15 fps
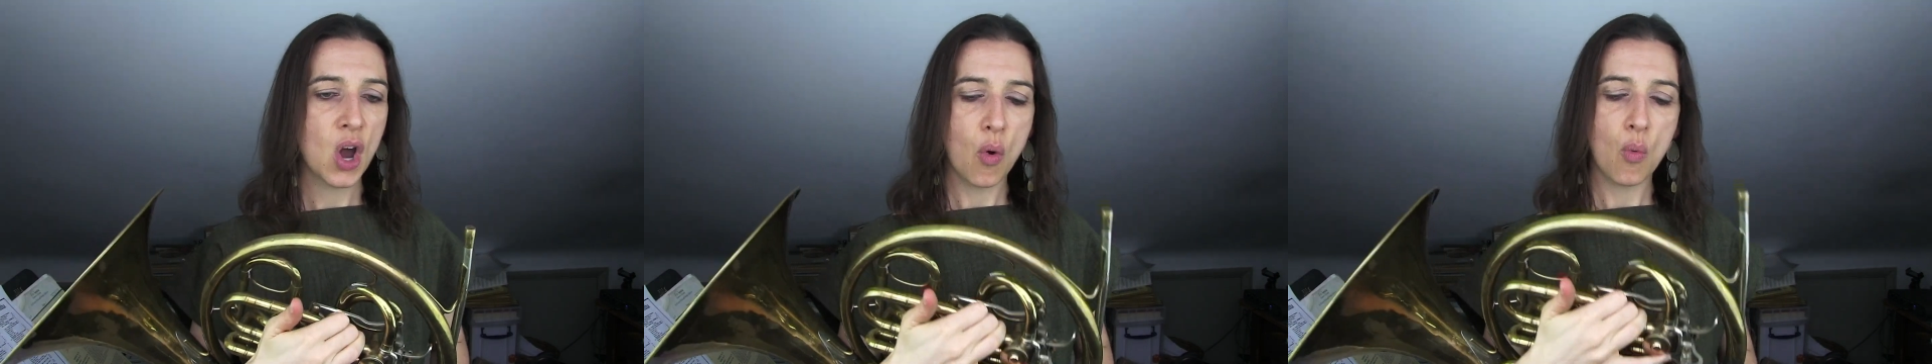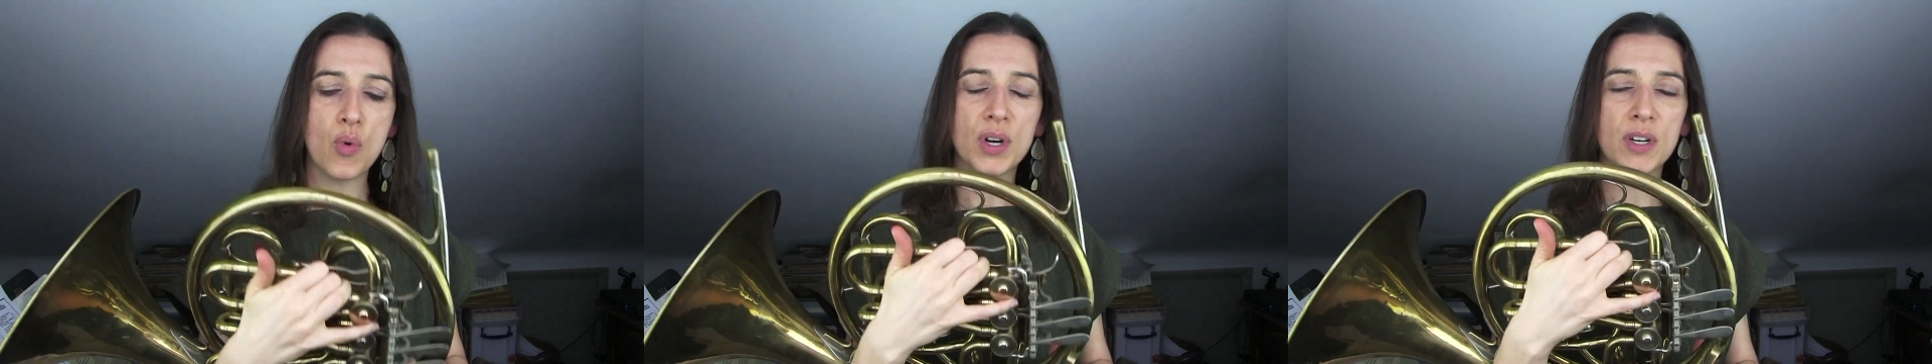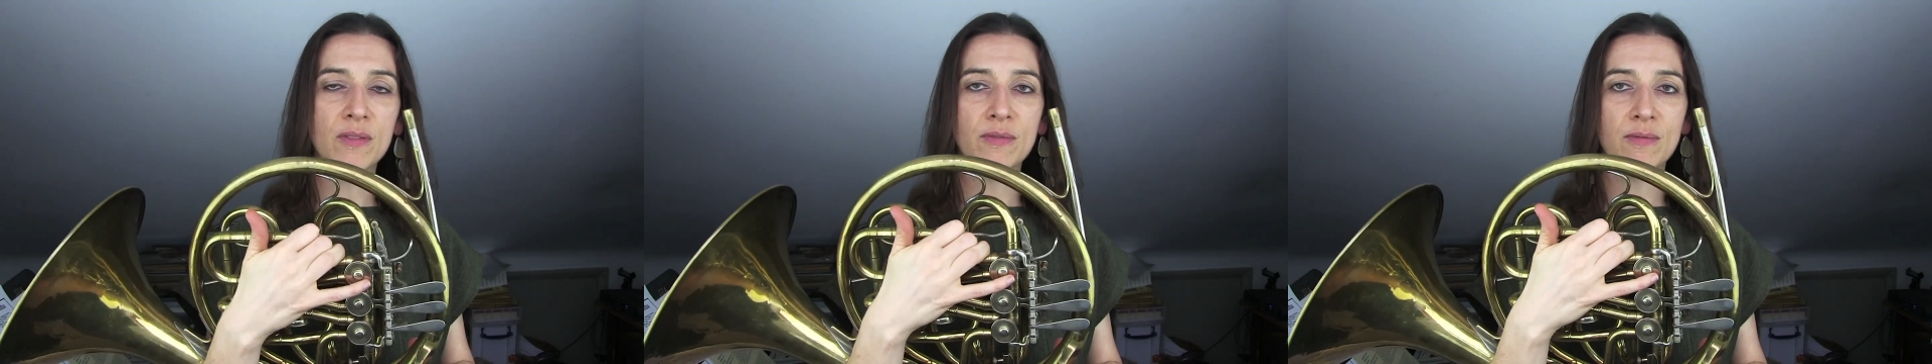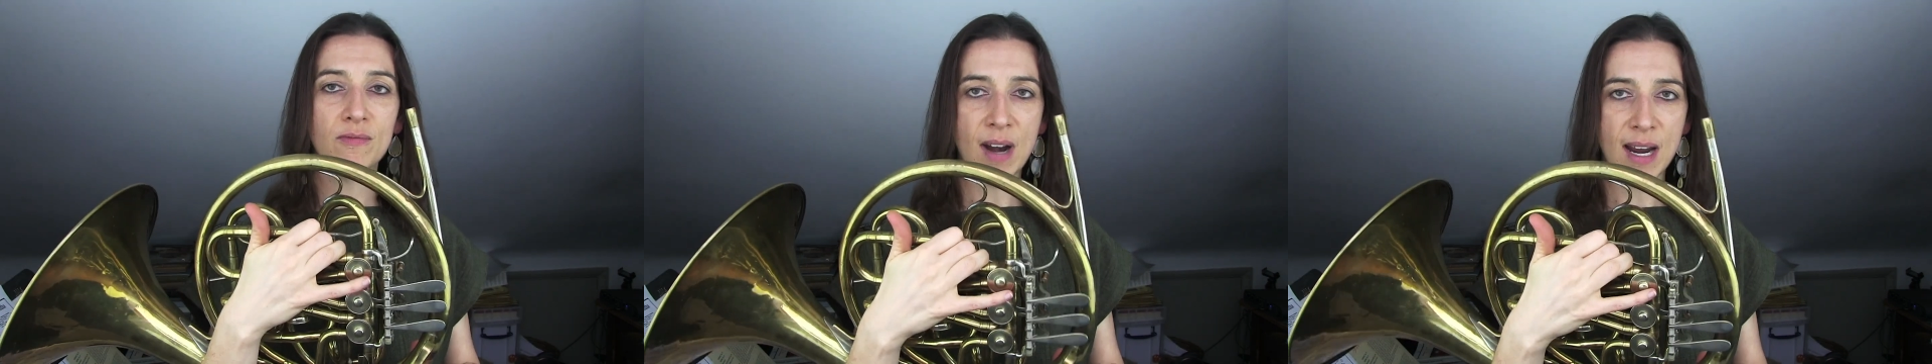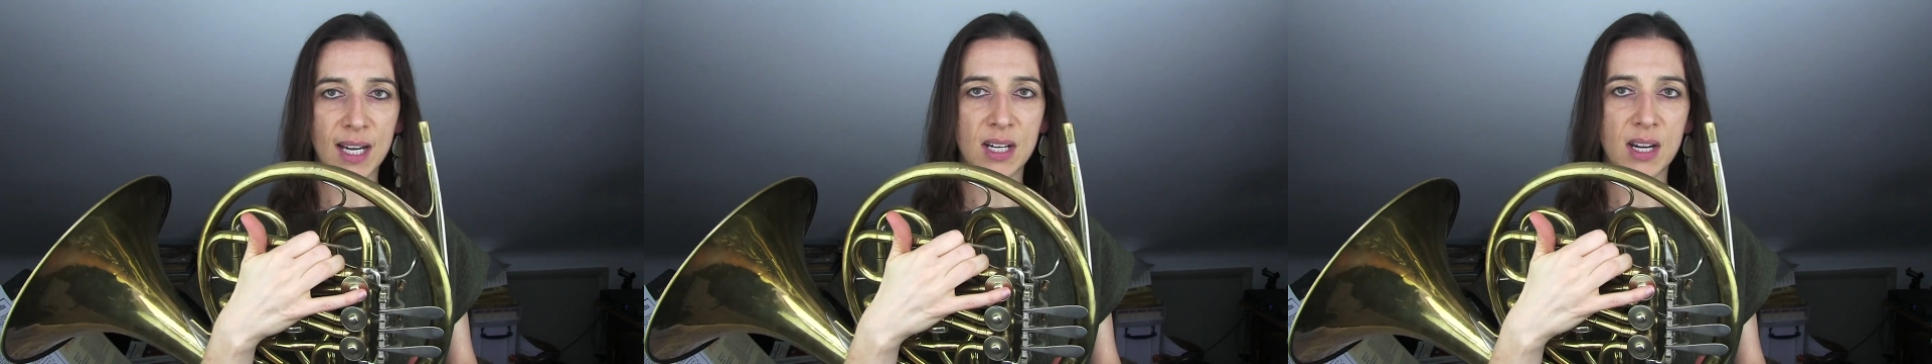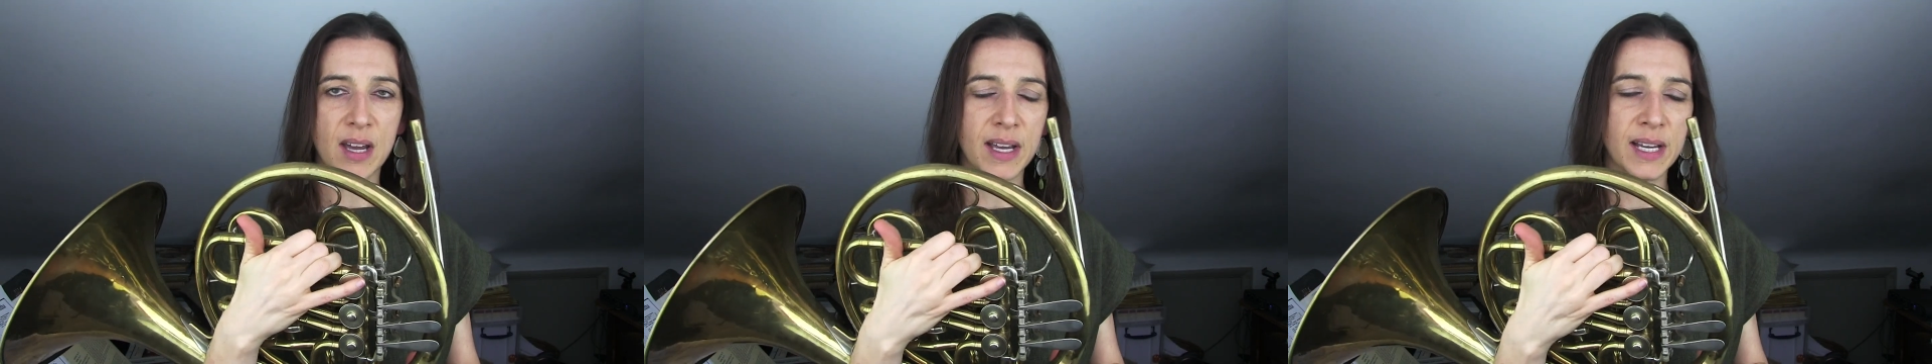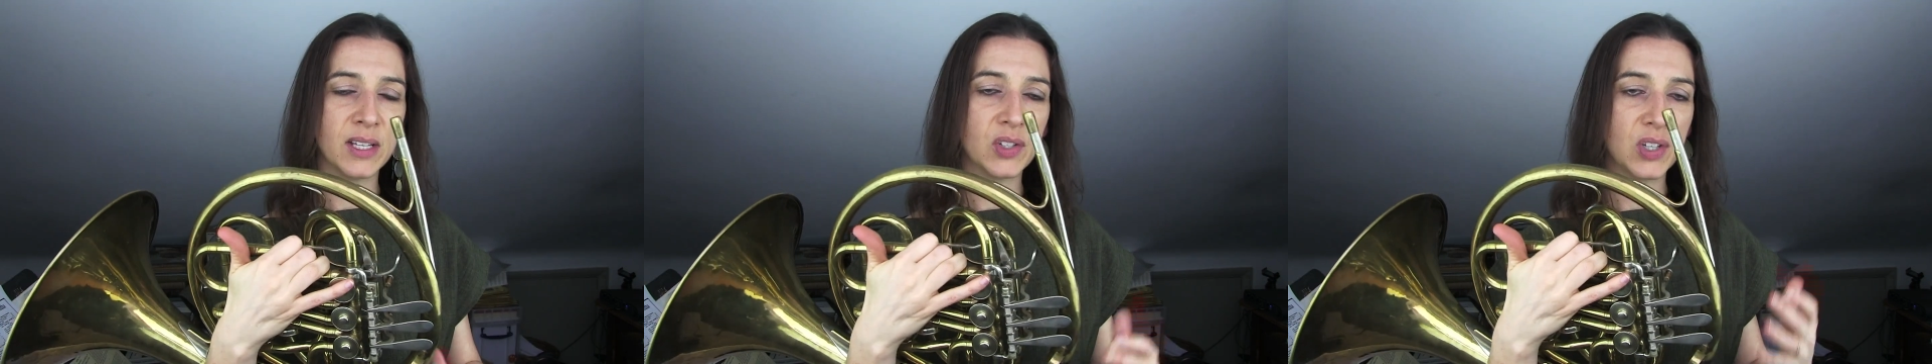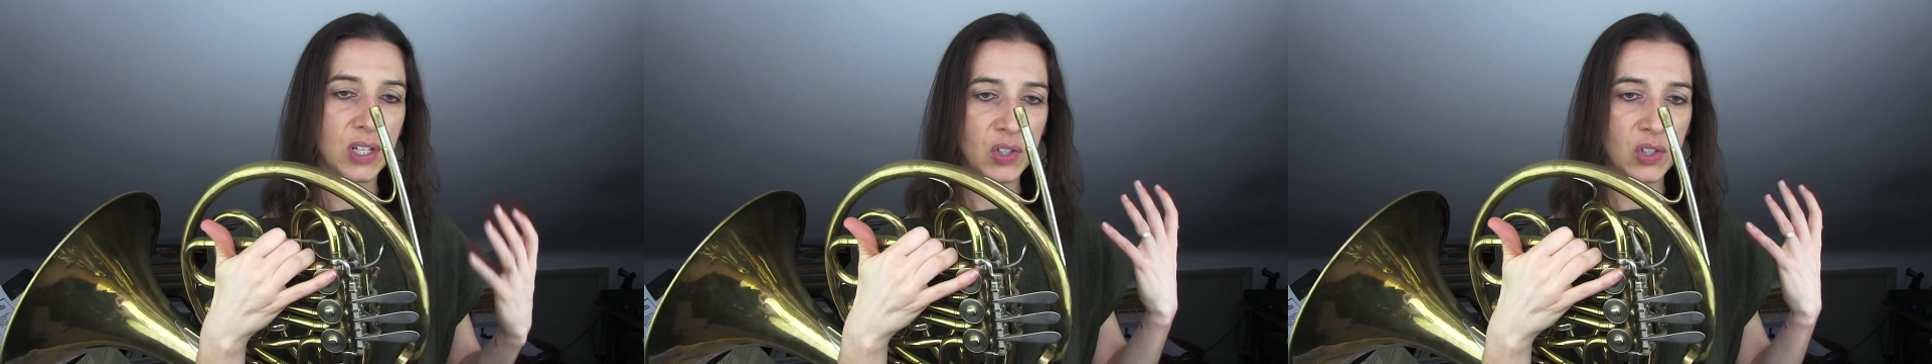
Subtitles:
would have recognised,